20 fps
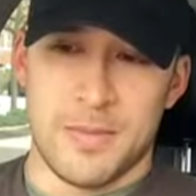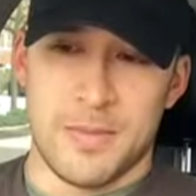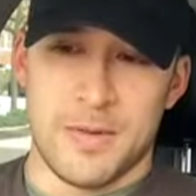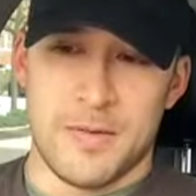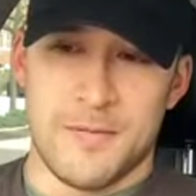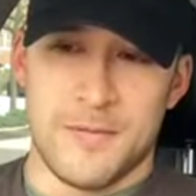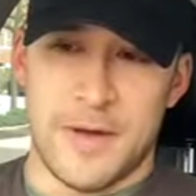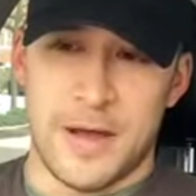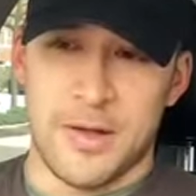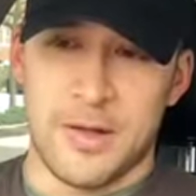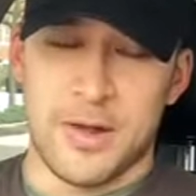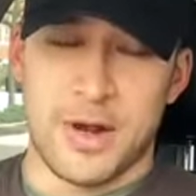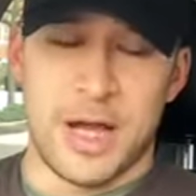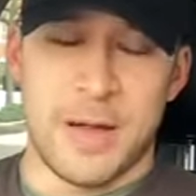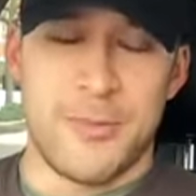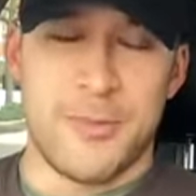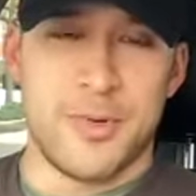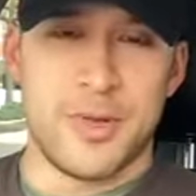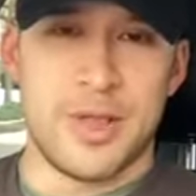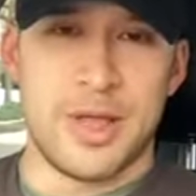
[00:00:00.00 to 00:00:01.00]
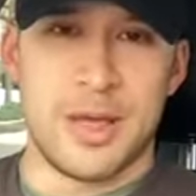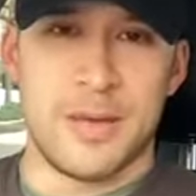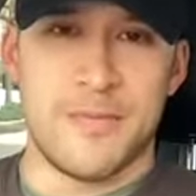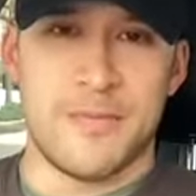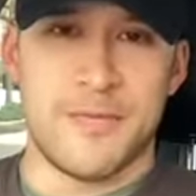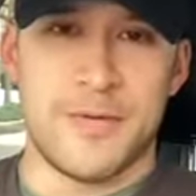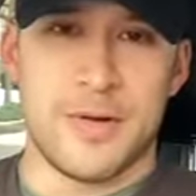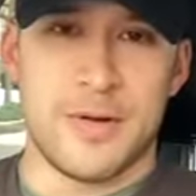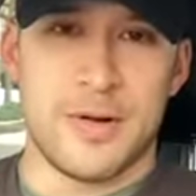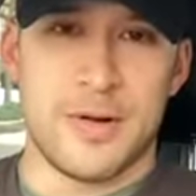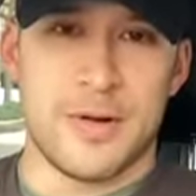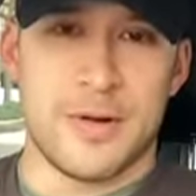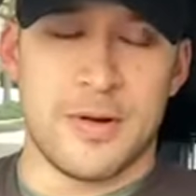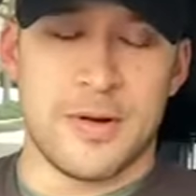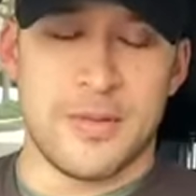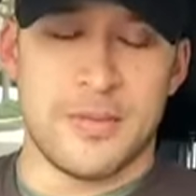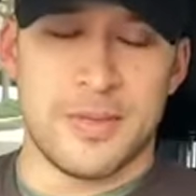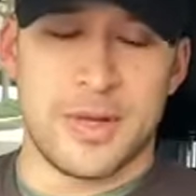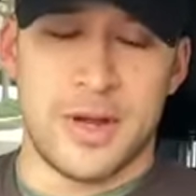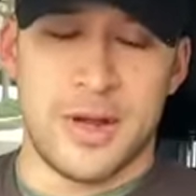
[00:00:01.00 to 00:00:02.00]
Followed up with him
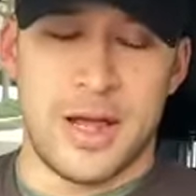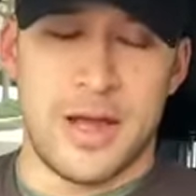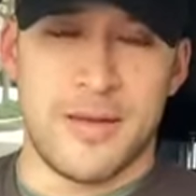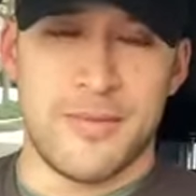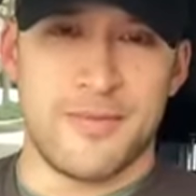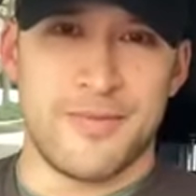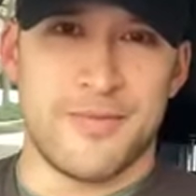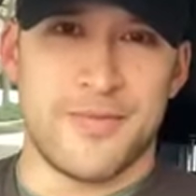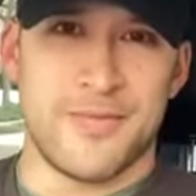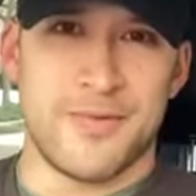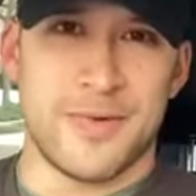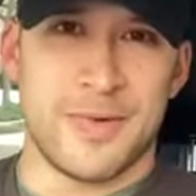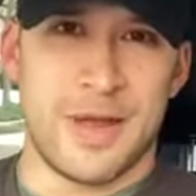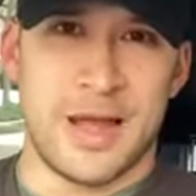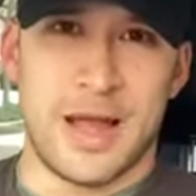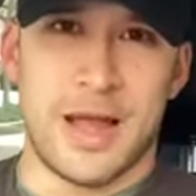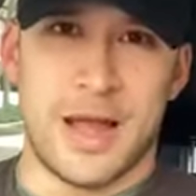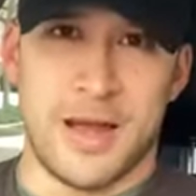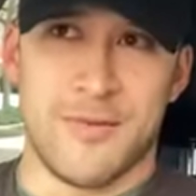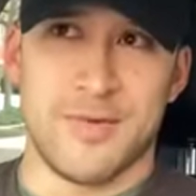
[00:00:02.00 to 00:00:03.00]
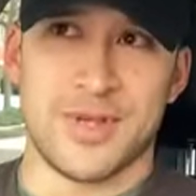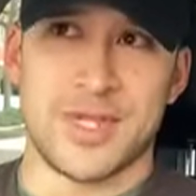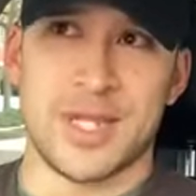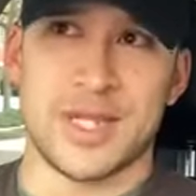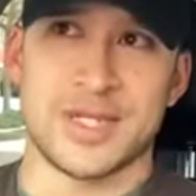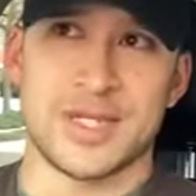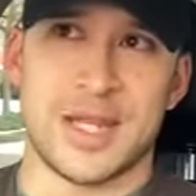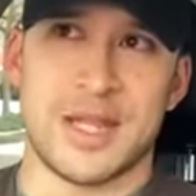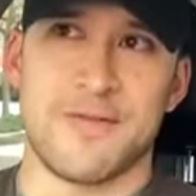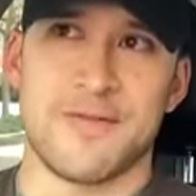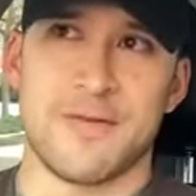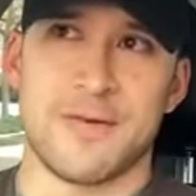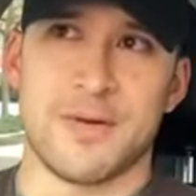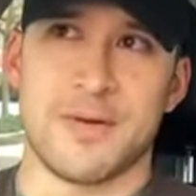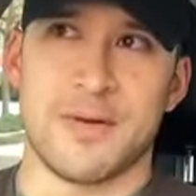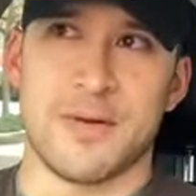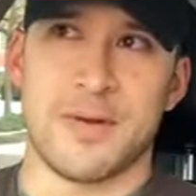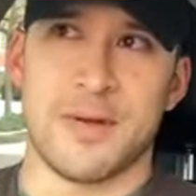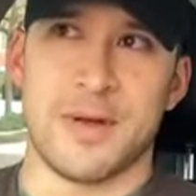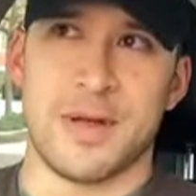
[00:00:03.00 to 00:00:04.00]
for every since then
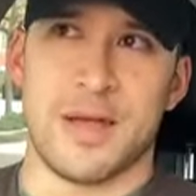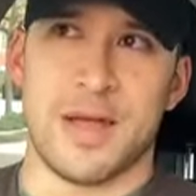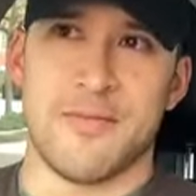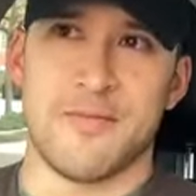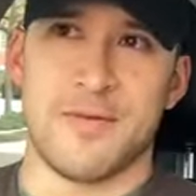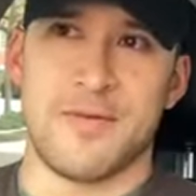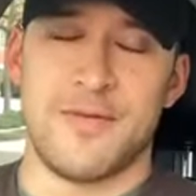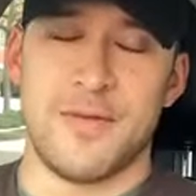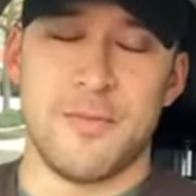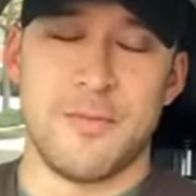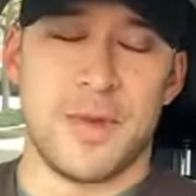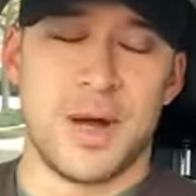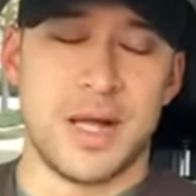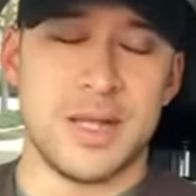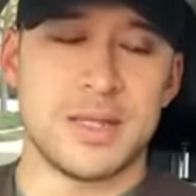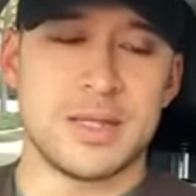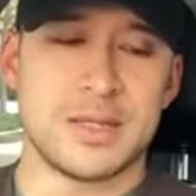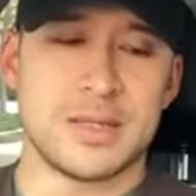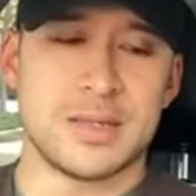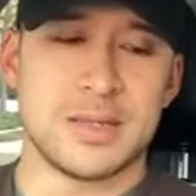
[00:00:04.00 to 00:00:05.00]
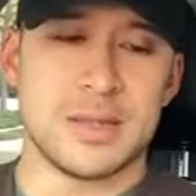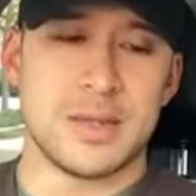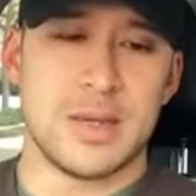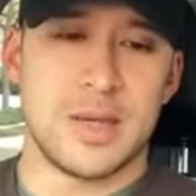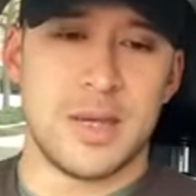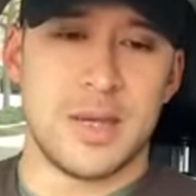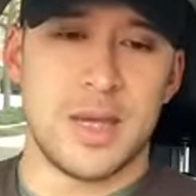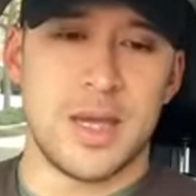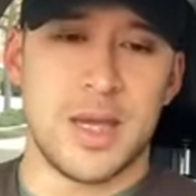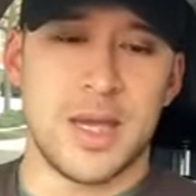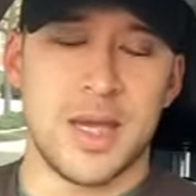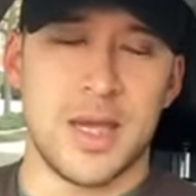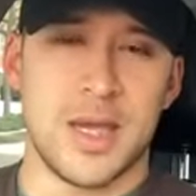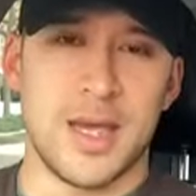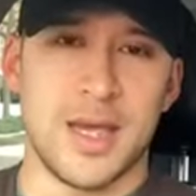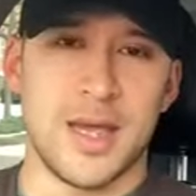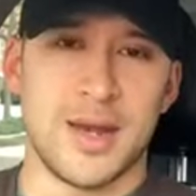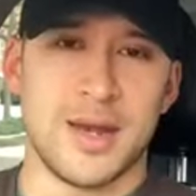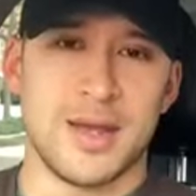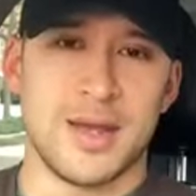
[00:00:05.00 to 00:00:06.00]
for every few months,
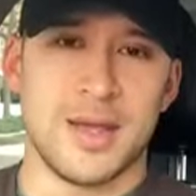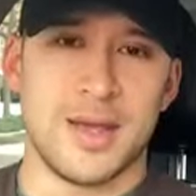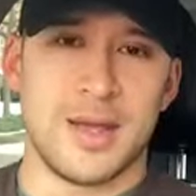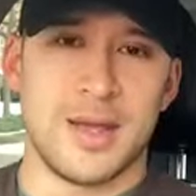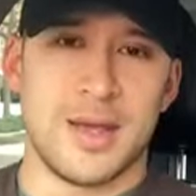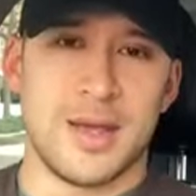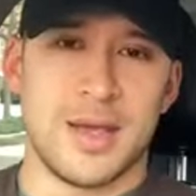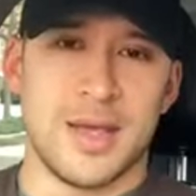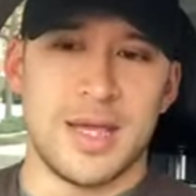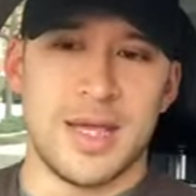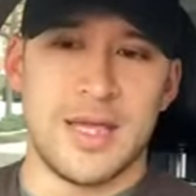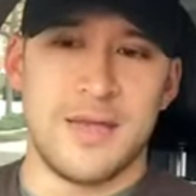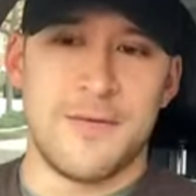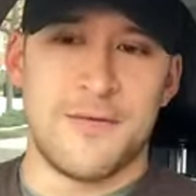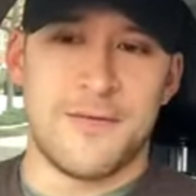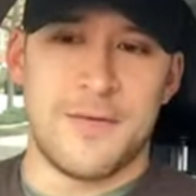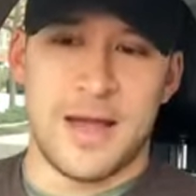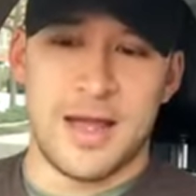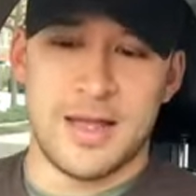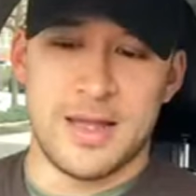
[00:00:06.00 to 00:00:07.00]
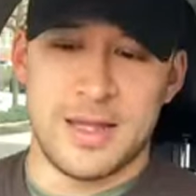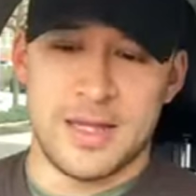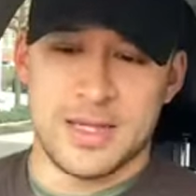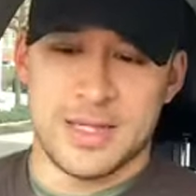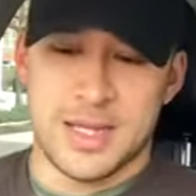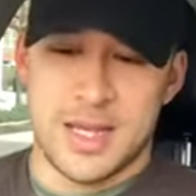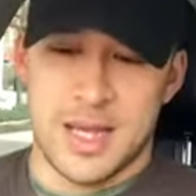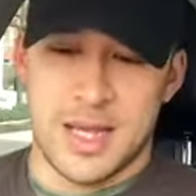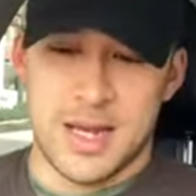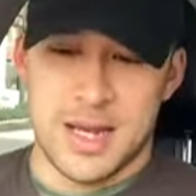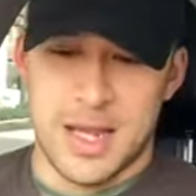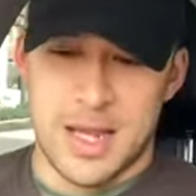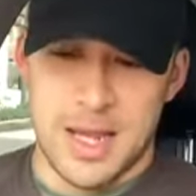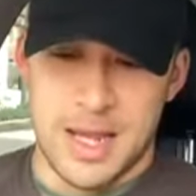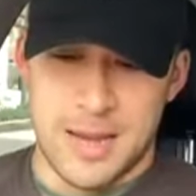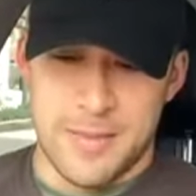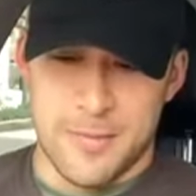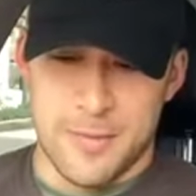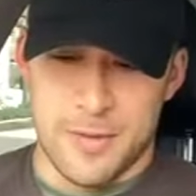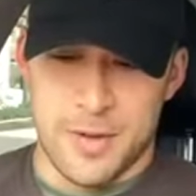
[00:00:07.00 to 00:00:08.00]
and he finally said, "Hey,
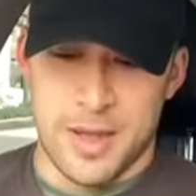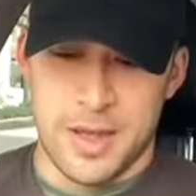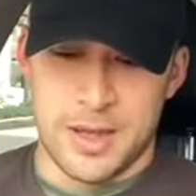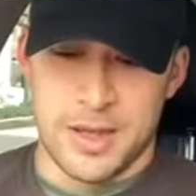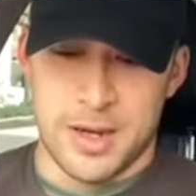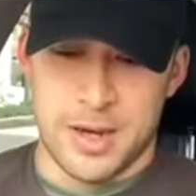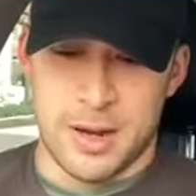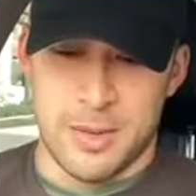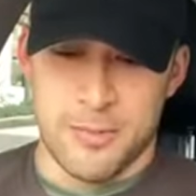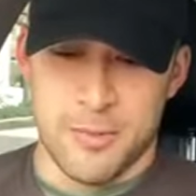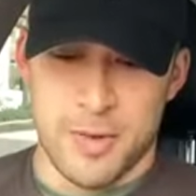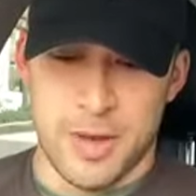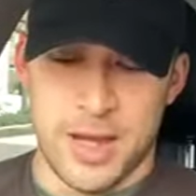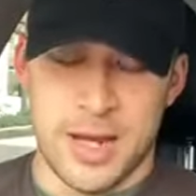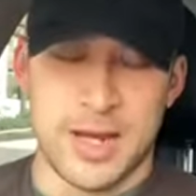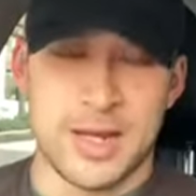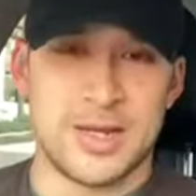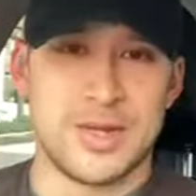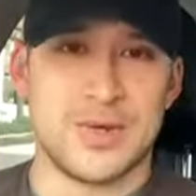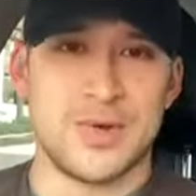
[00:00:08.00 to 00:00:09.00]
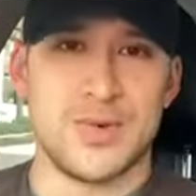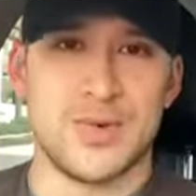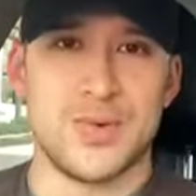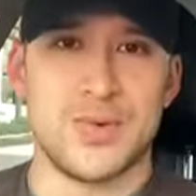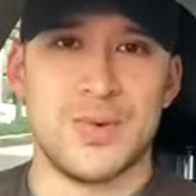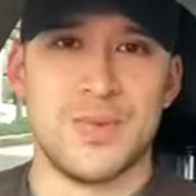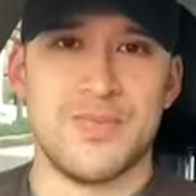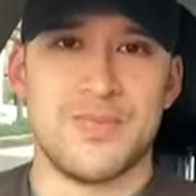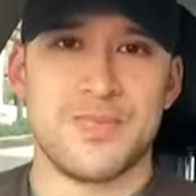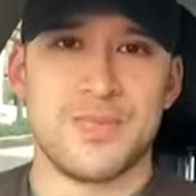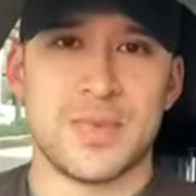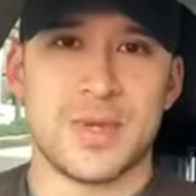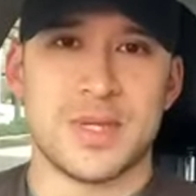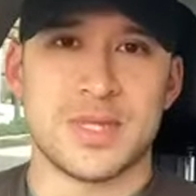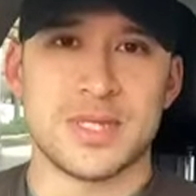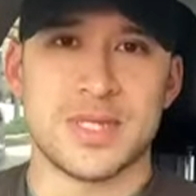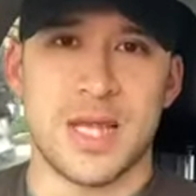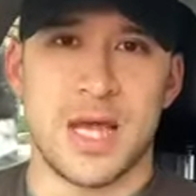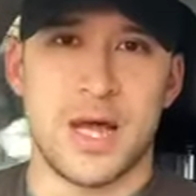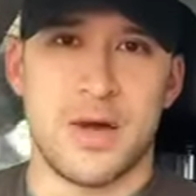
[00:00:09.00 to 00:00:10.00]
I'm ready to
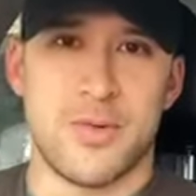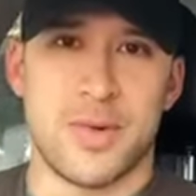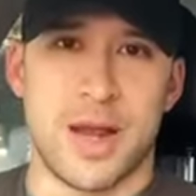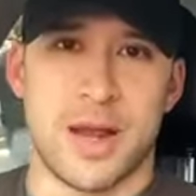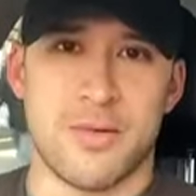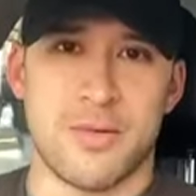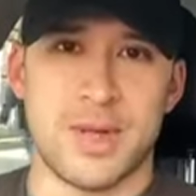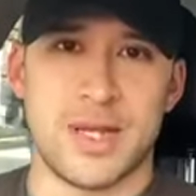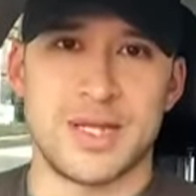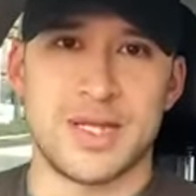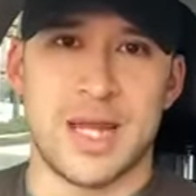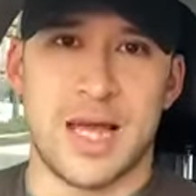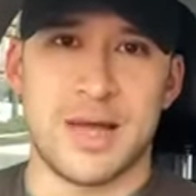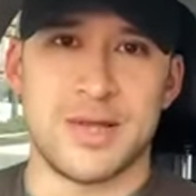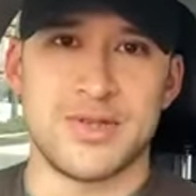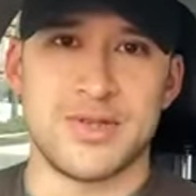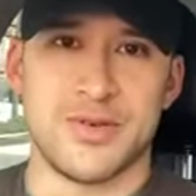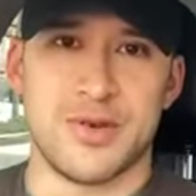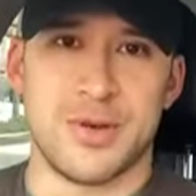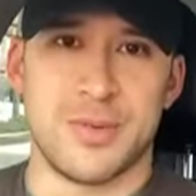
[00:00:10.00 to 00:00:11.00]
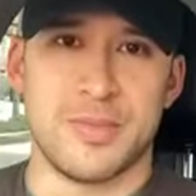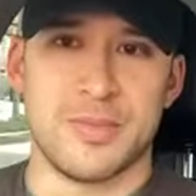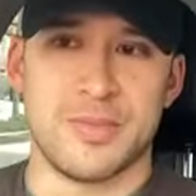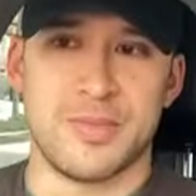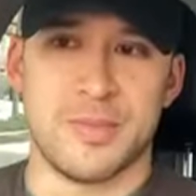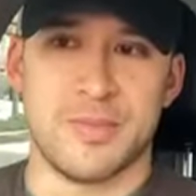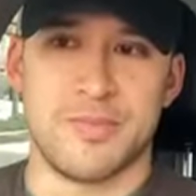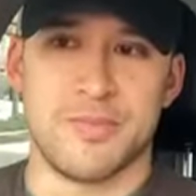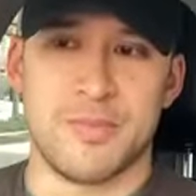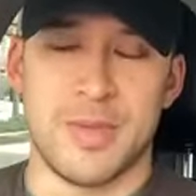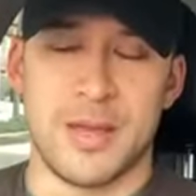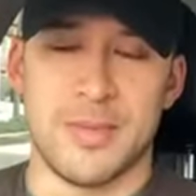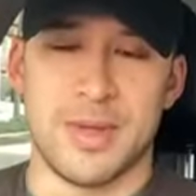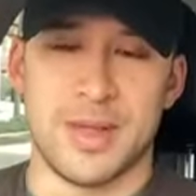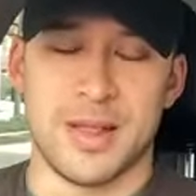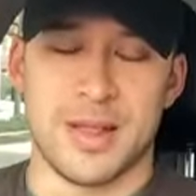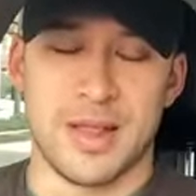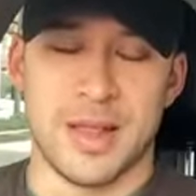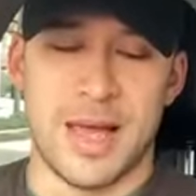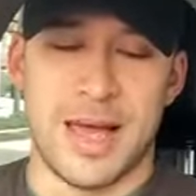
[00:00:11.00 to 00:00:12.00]
sell." When I reached out to him maybe
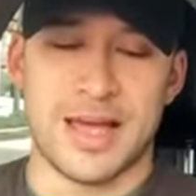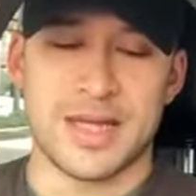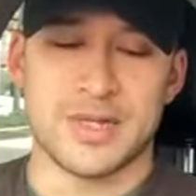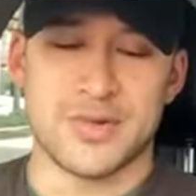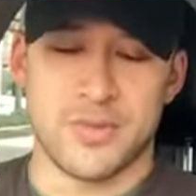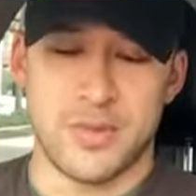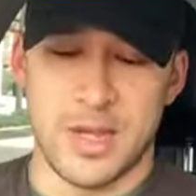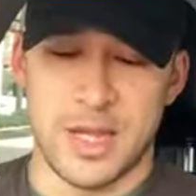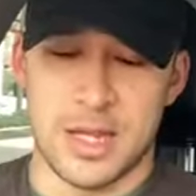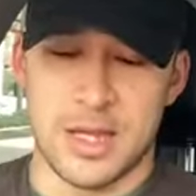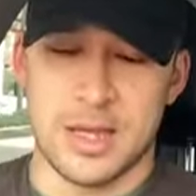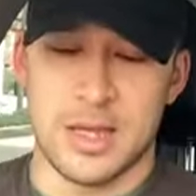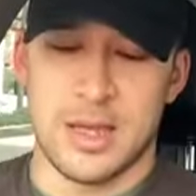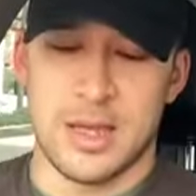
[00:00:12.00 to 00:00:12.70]
last week,